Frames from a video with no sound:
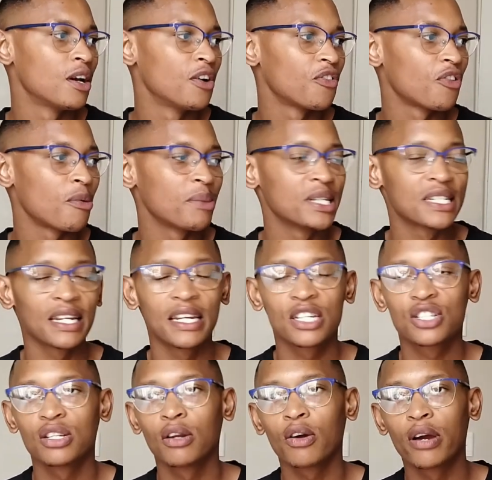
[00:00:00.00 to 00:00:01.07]
from
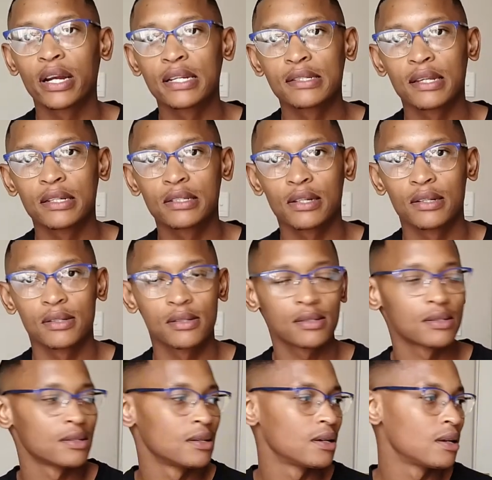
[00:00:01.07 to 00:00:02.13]
international
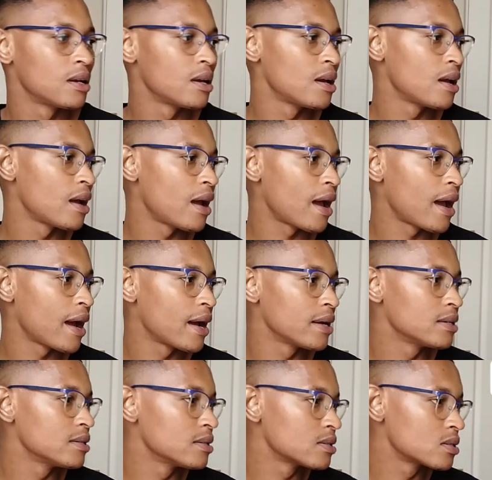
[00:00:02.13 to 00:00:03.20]
organizations.
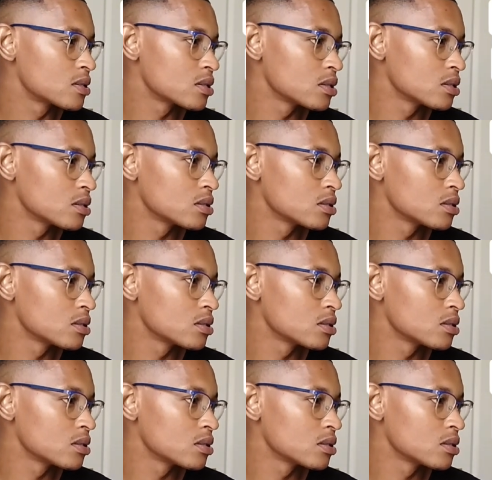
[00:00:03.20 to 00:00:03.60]
And